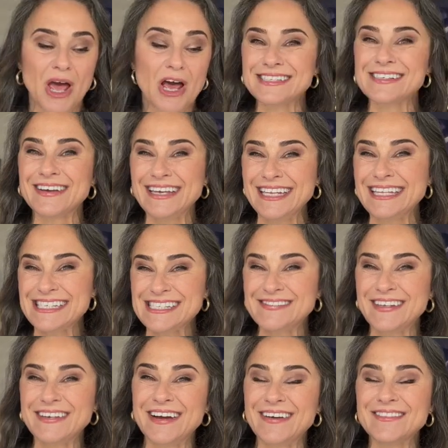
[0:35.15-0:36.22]
So in this
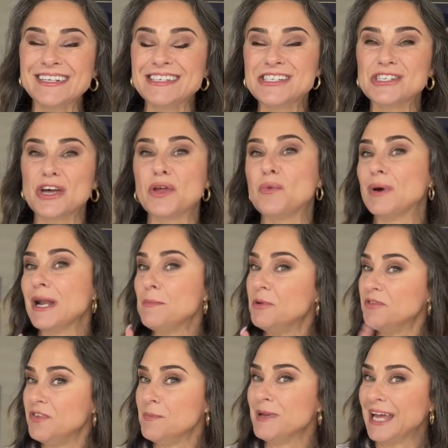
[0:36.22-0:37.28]
video, I'm going to show you what I bought
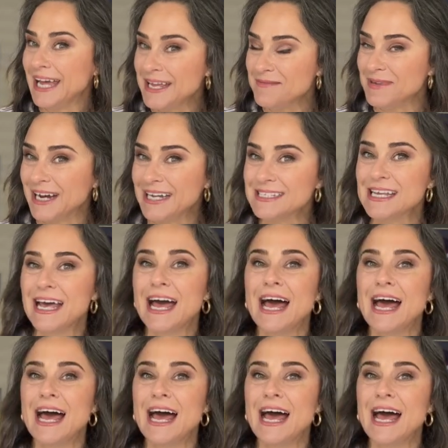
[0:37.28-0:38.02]
from Kmart